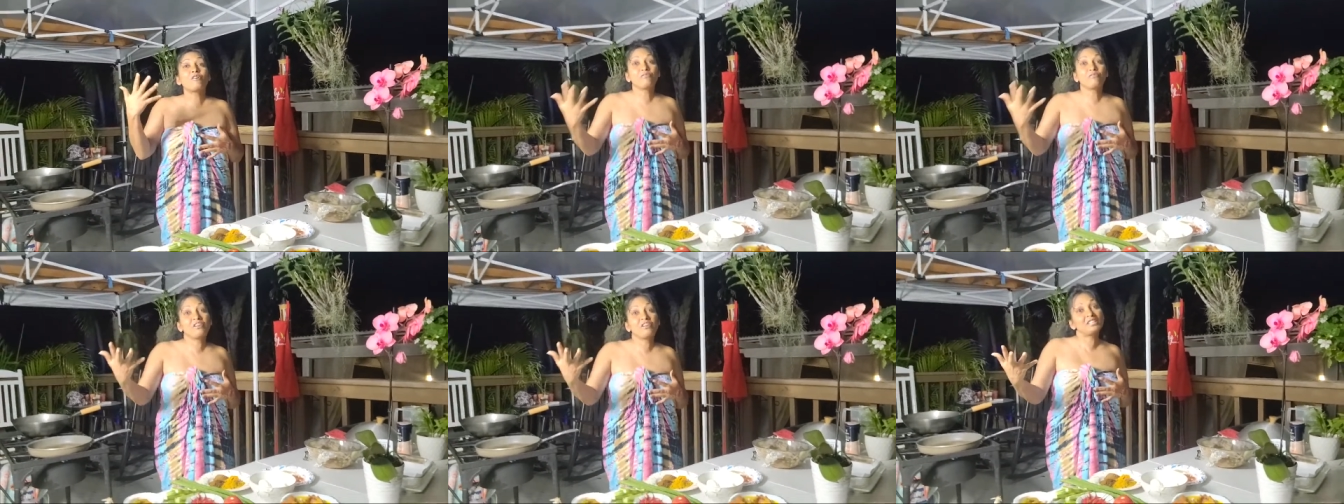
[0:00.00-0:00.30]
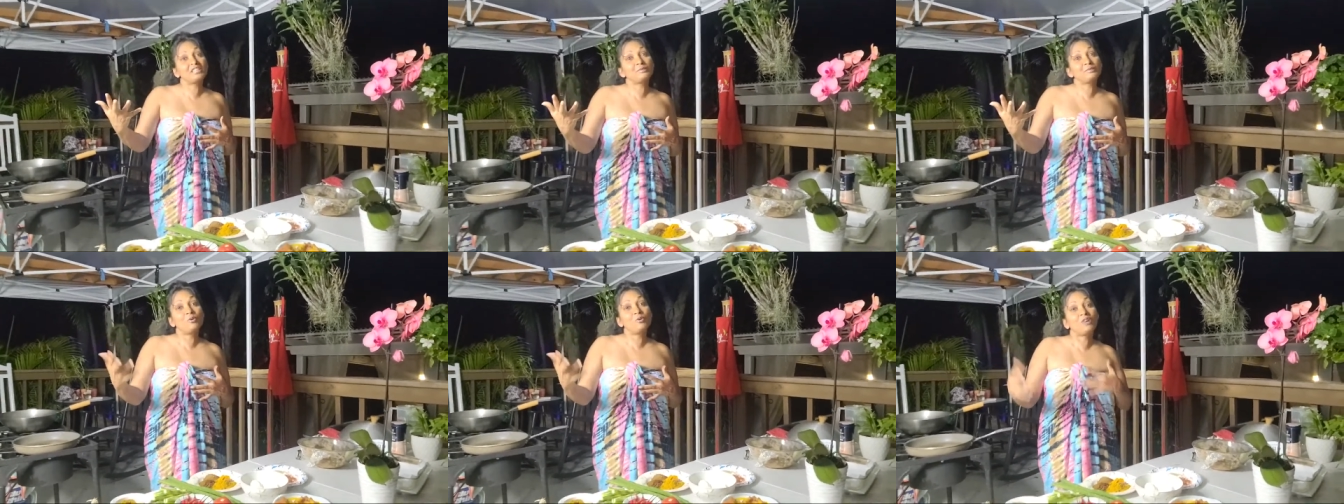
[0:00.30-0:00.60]

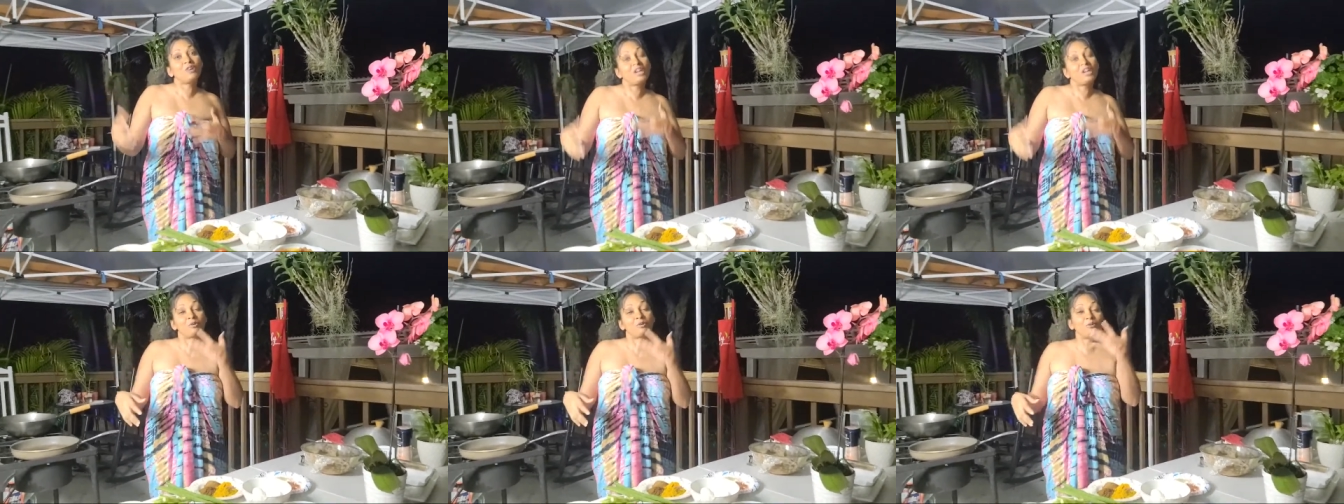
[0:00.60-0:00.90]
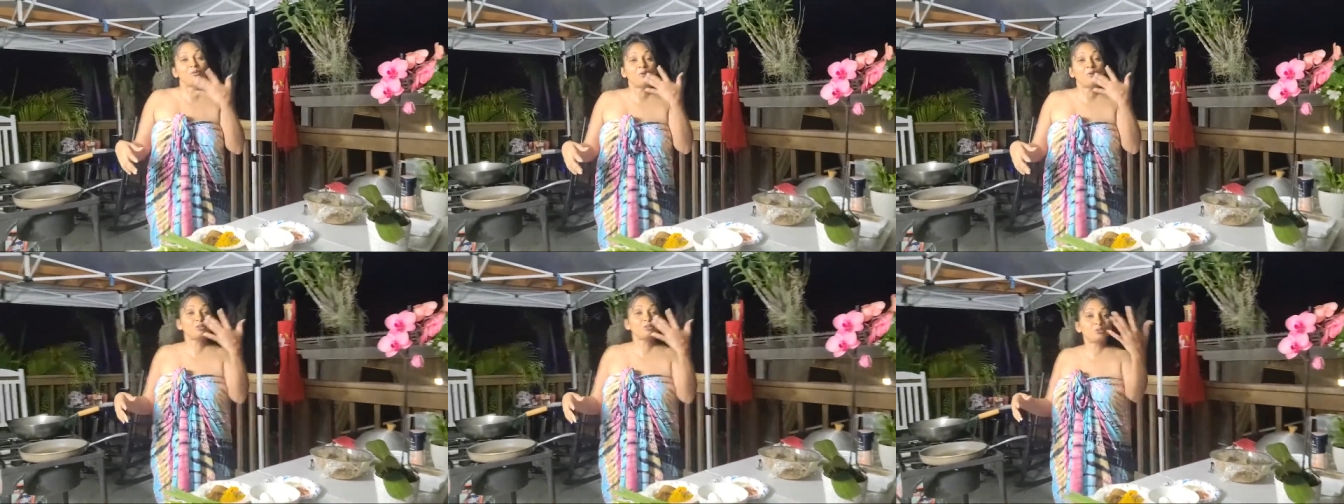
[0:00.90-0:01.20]
facebook and we're
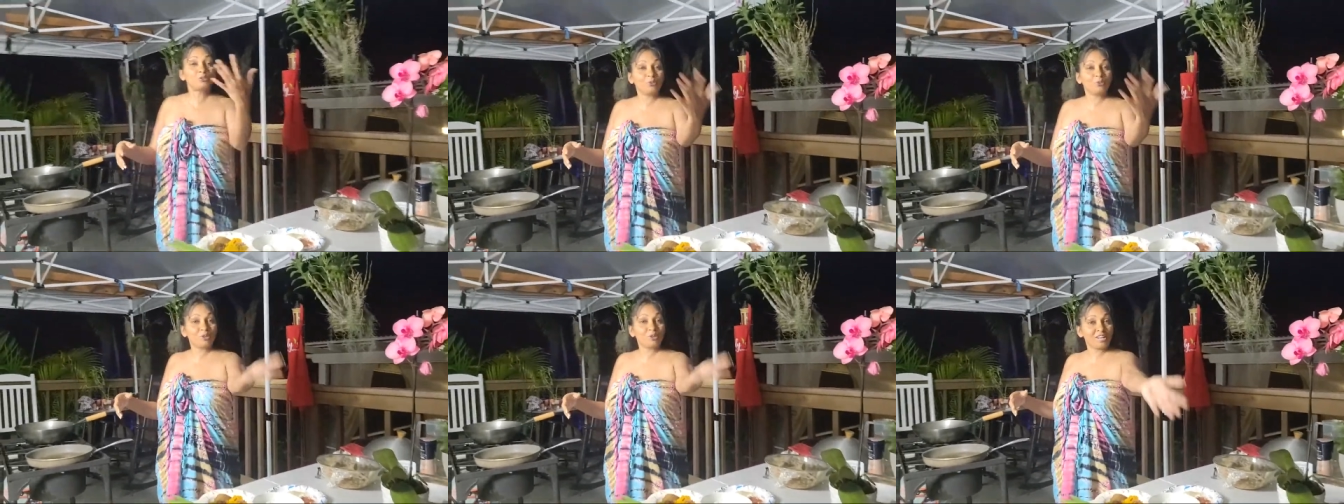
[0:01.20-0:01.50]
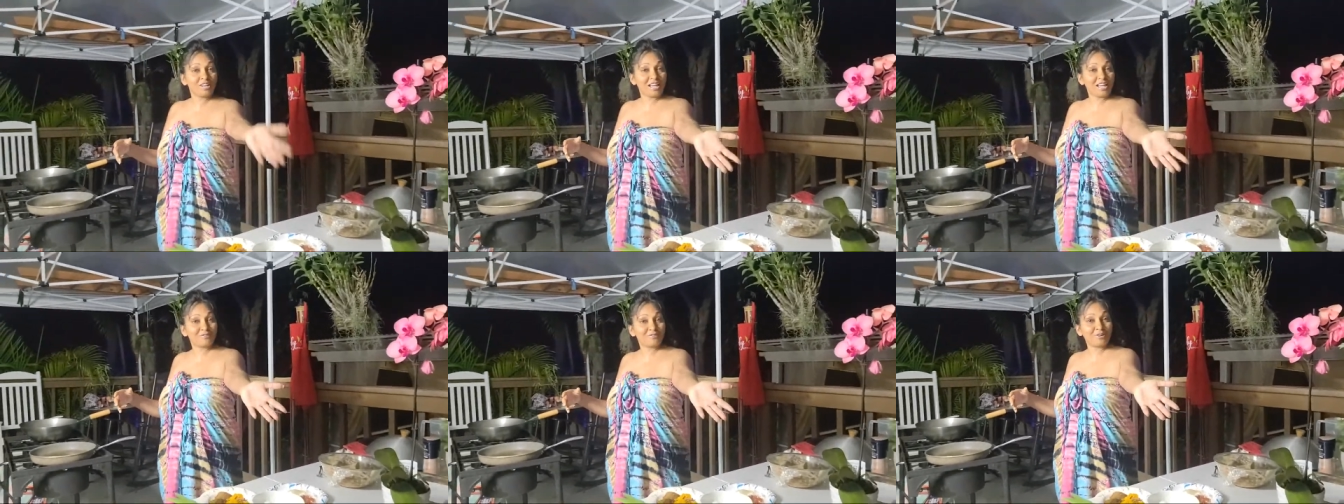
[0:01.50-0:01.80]
also going
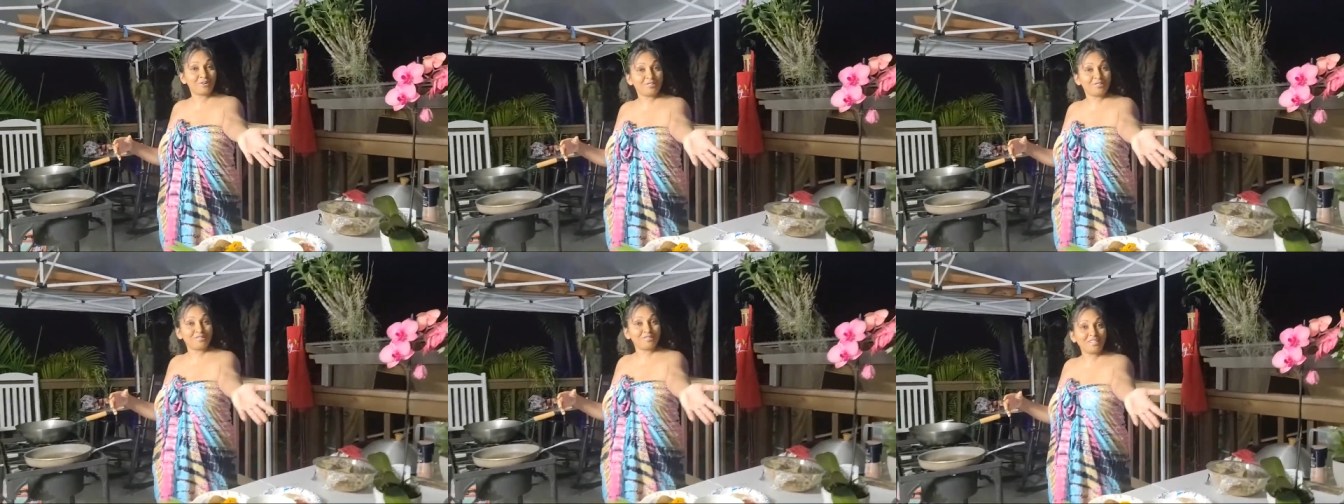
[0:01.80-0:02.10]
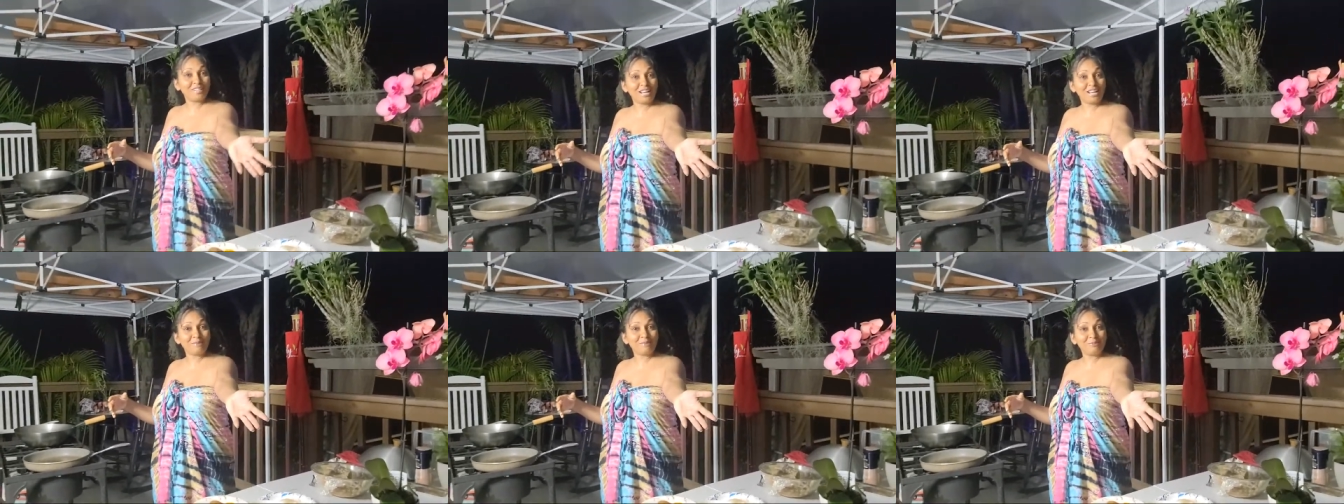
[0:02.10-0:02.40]
live on
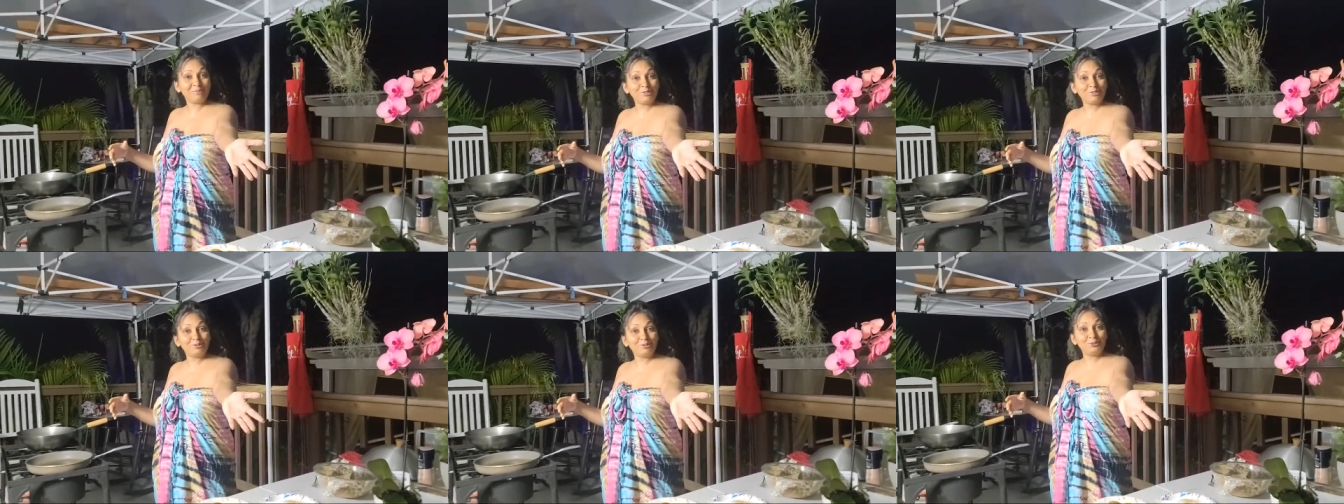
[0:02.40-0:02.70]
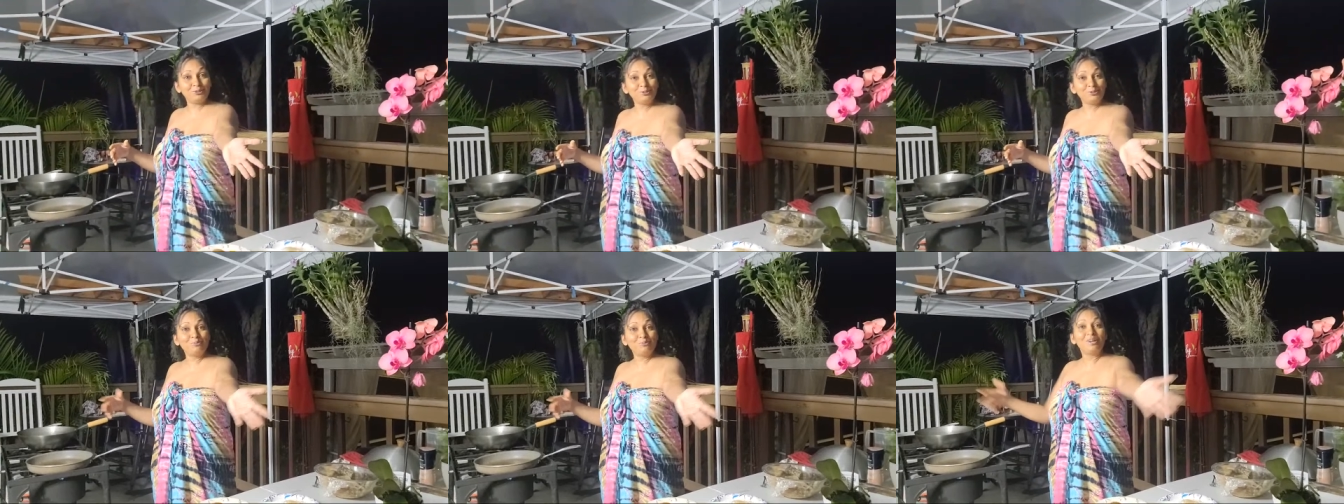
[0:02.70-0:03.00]
um,
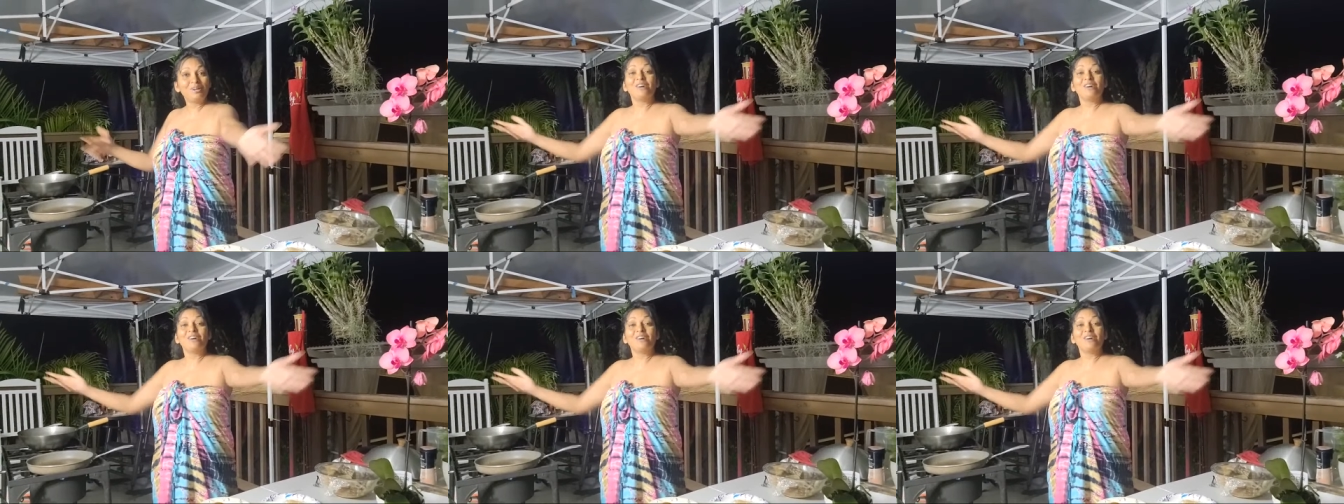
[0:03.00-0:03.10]
youtube